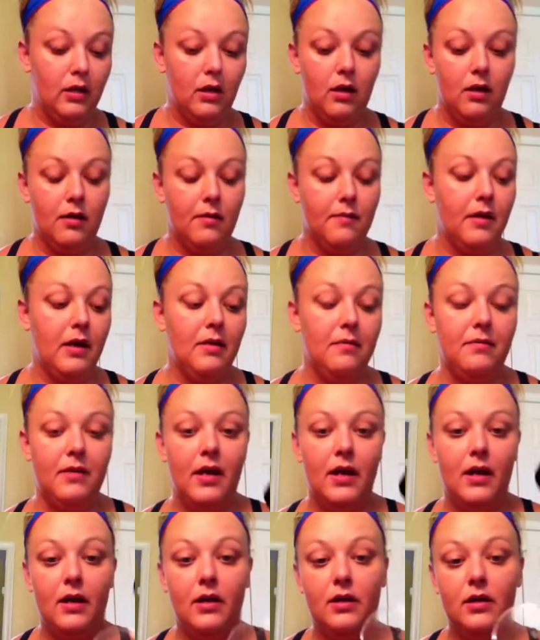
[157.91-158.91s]
I'm
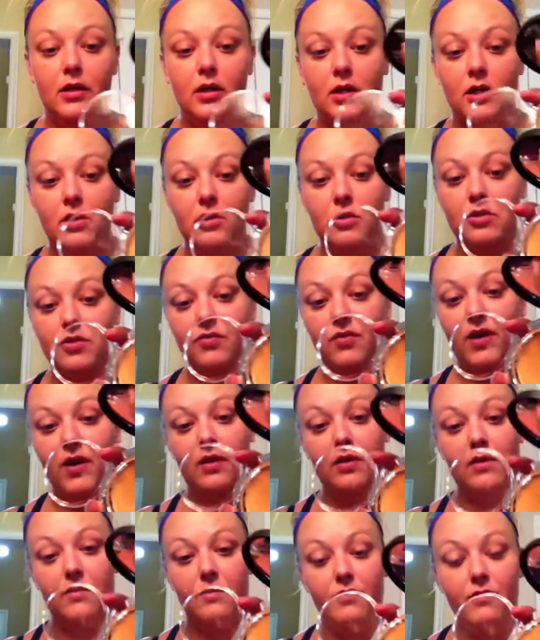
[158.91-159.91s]
not a huge
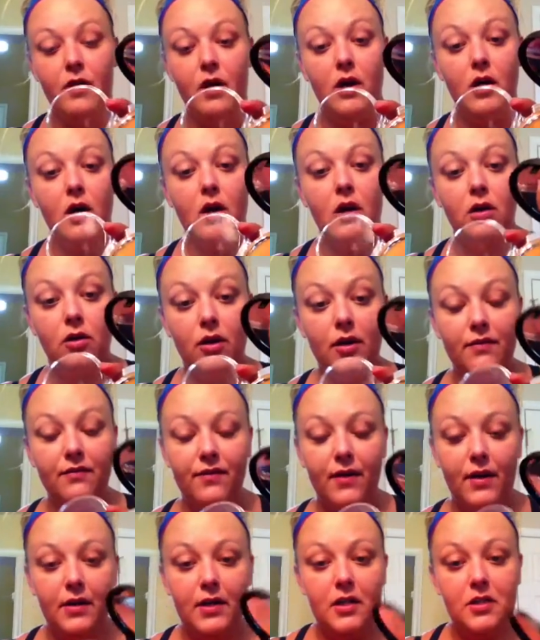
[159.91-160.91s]
fan of cream
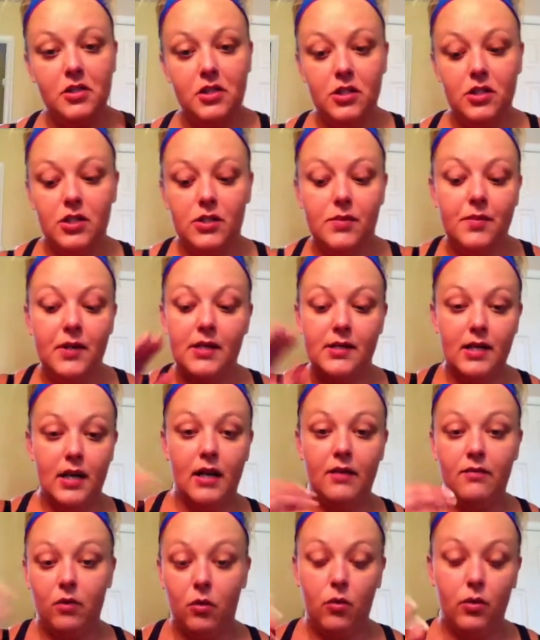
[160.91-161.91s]
foundation just because I
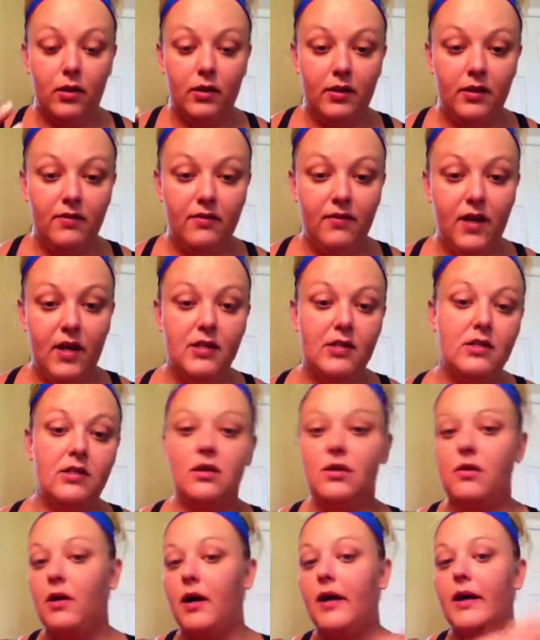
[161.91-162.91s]
have an oily face,
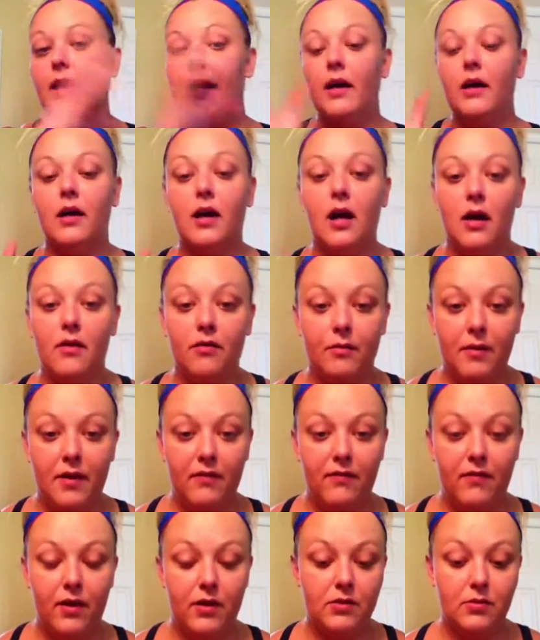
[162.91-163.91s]
so I can't cover my
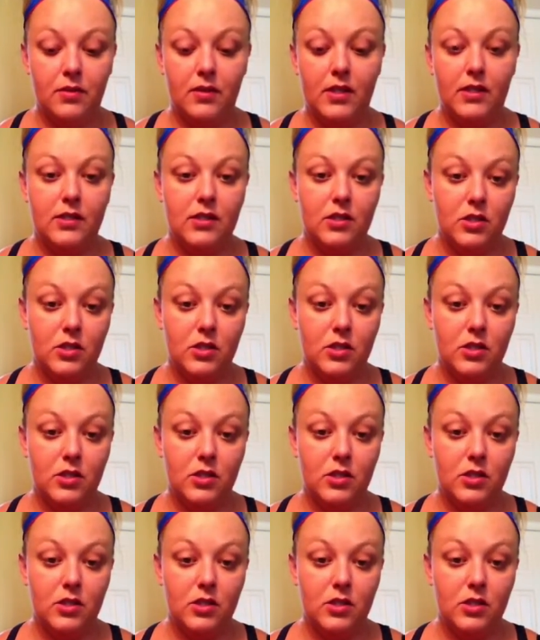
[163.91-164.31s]
face with this.